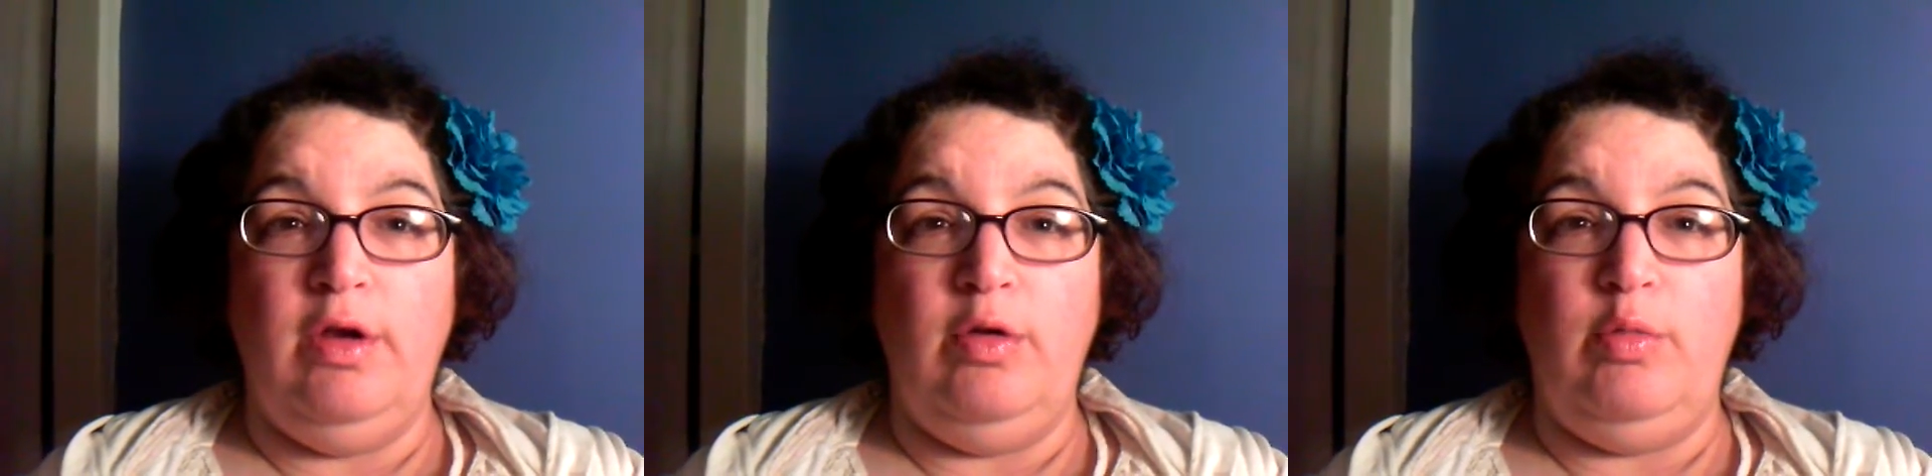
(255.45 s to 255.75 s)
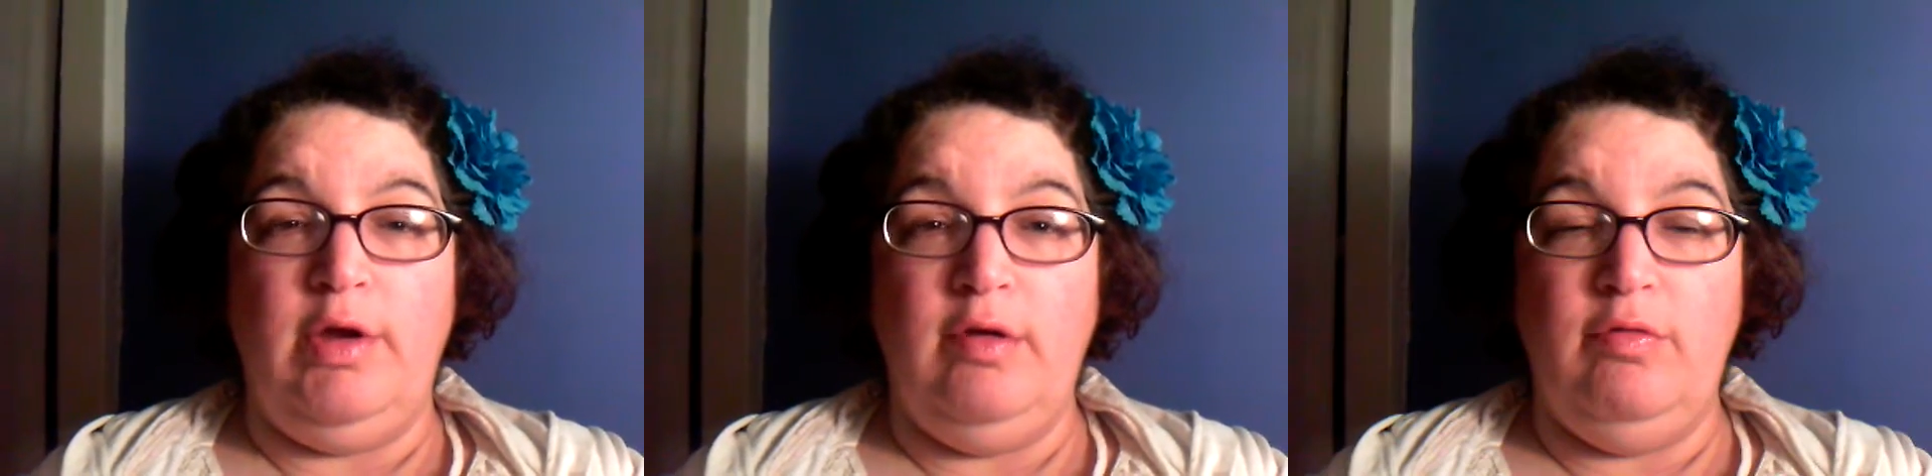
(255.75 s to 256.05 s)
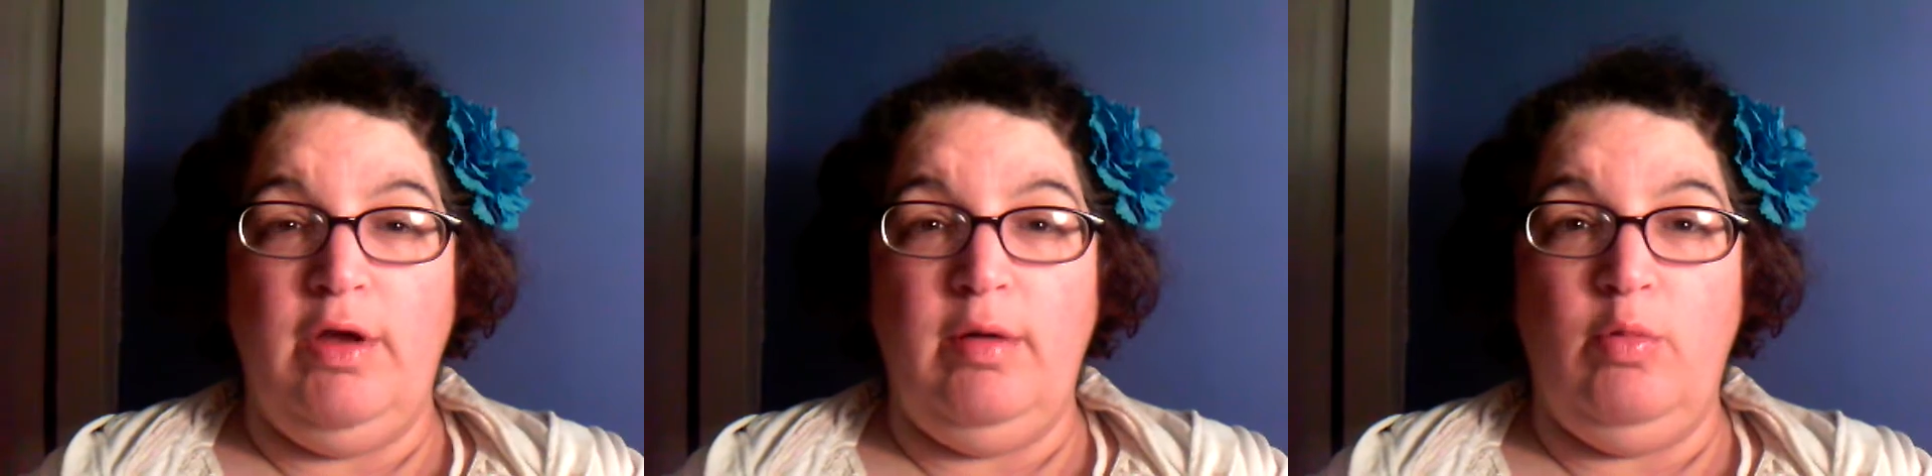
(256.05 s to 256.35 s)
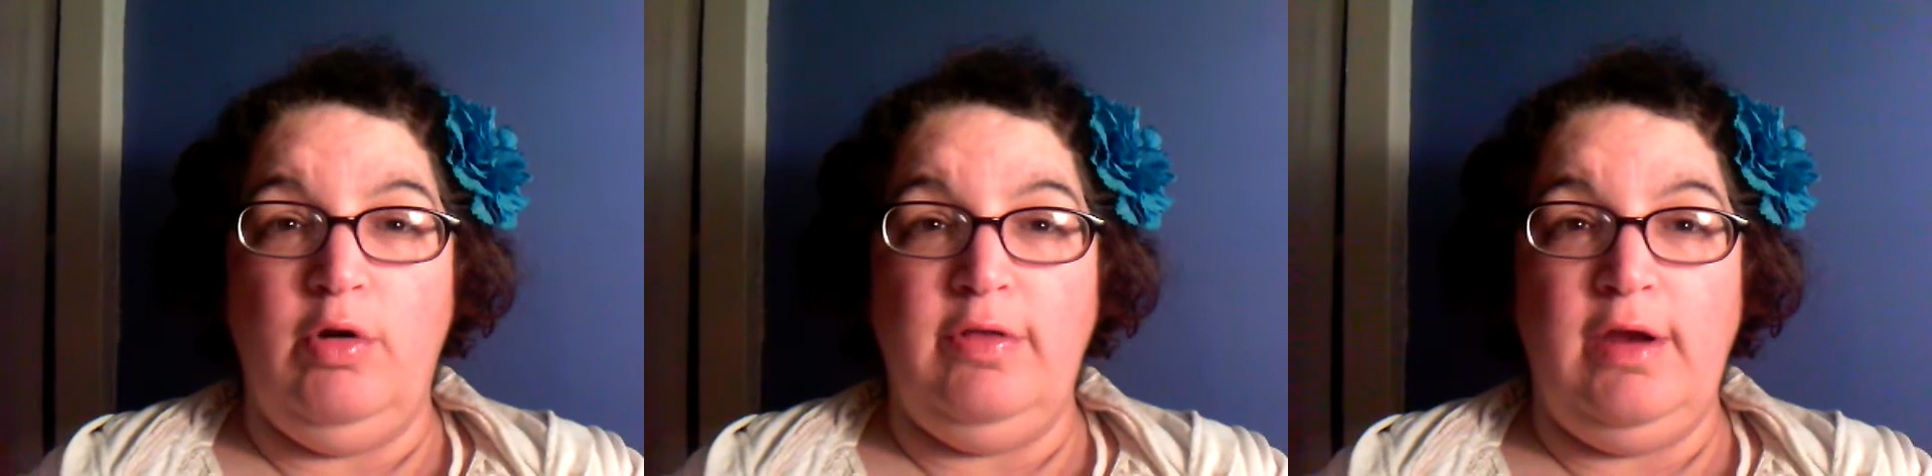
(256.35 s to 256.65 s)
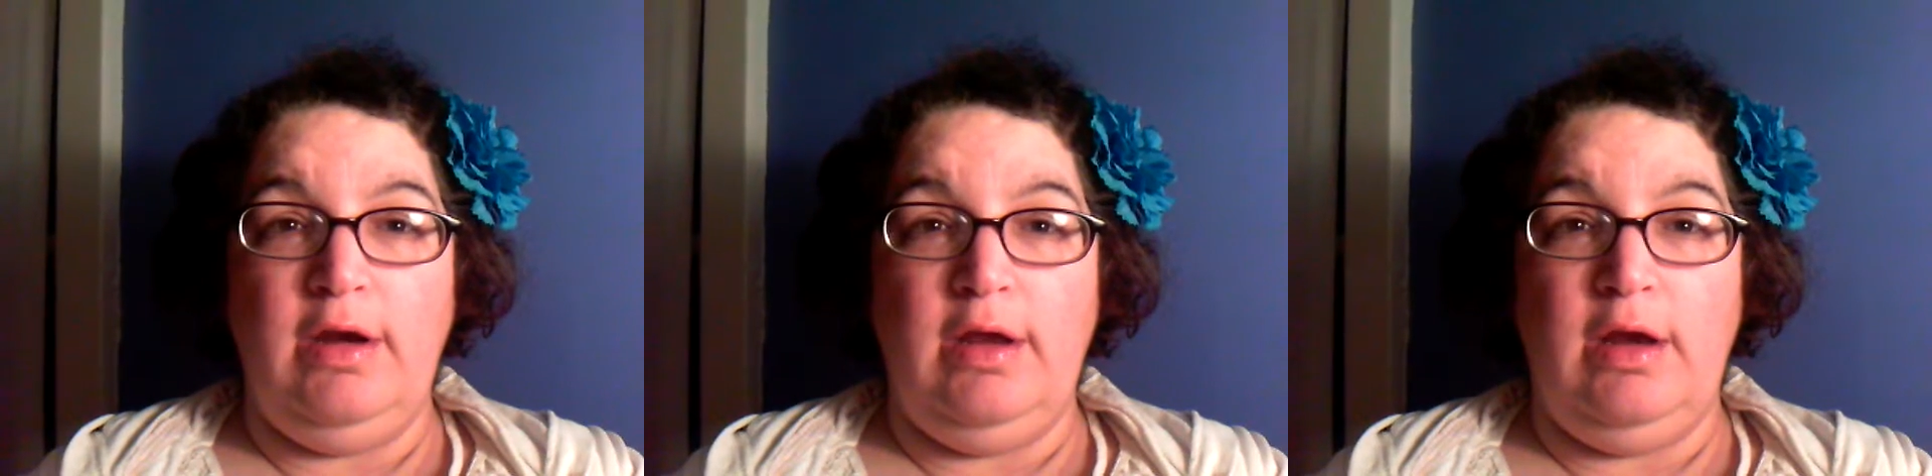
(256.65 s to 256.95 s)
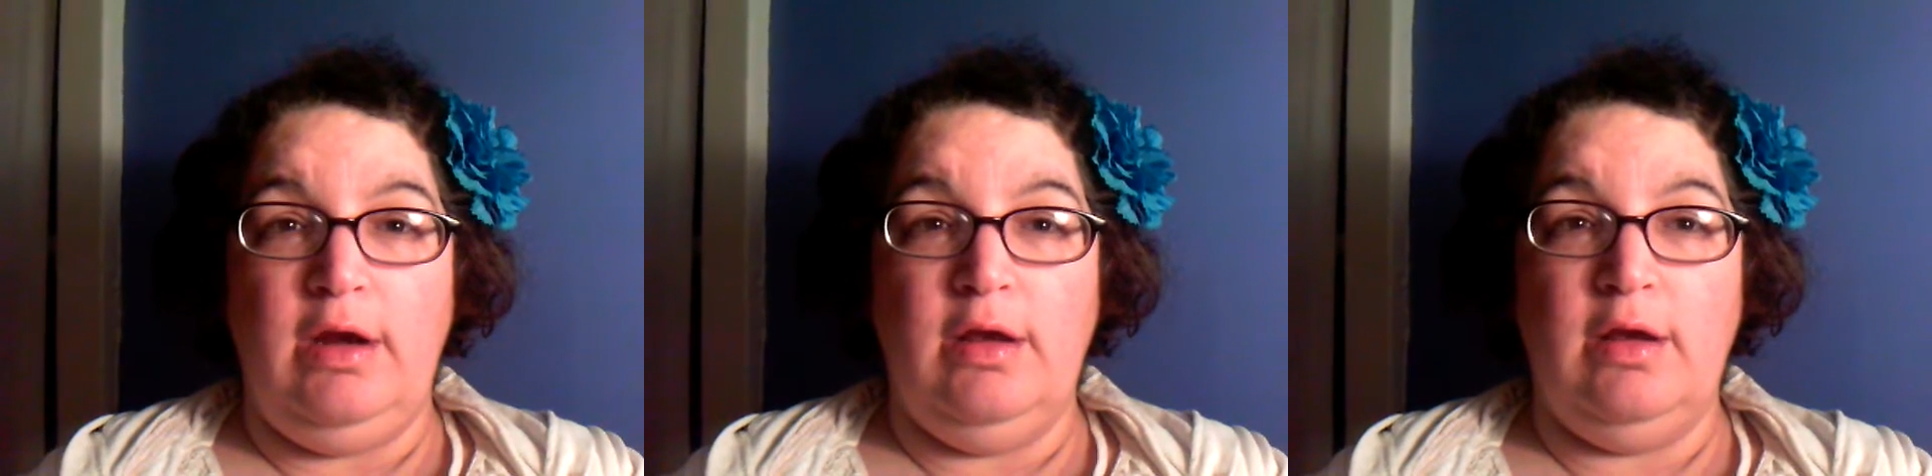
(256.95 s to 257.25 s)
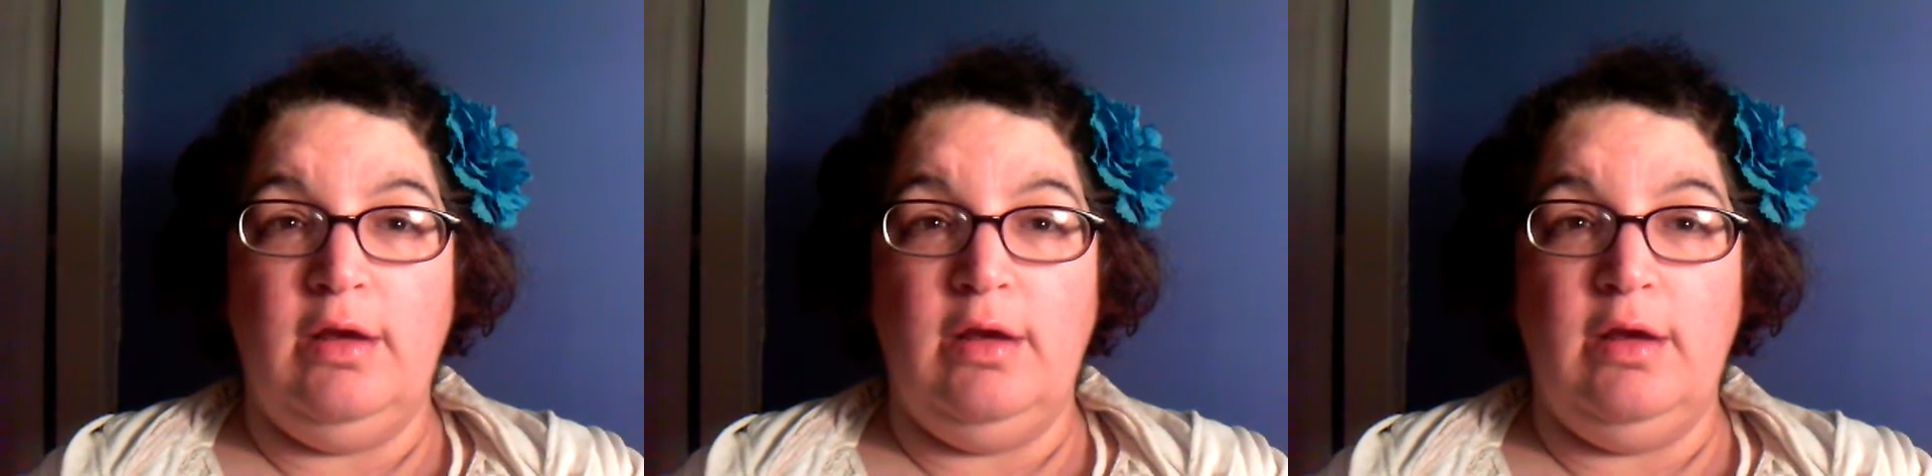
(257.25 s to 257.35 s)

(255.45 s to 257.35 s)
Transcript: you give them what they need,